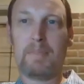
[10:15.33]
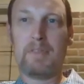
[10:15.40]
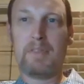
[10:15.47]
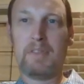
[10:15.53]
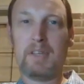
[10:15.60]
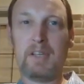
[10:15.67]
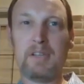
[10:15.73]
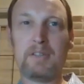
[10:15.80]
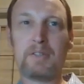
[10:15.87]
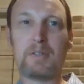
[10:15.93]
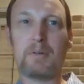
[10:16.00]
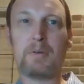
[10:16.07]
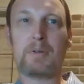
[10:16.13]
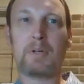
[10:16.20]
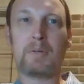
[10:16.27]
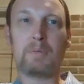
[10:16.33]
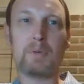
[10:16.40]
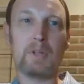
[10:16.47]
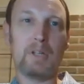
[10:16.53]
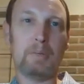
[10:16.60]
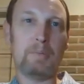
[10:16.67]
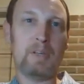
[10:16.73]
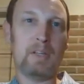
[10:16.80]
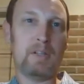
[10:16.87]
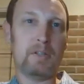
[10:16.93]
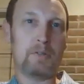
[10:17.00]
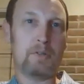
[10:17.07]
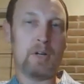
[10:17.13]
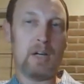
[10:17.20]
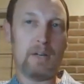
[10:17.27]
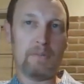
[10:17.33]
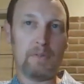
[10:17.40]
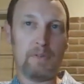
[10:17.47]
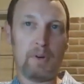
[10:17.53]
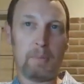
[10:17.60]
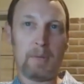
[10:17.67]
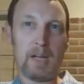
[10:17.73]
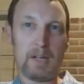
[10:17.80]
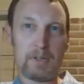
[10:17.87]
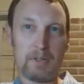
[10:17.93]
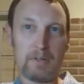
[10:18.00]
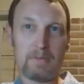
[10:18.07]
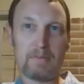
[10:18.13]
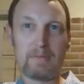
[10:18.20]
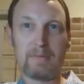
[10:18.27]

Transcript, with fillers: things that can really be the drive of our passion,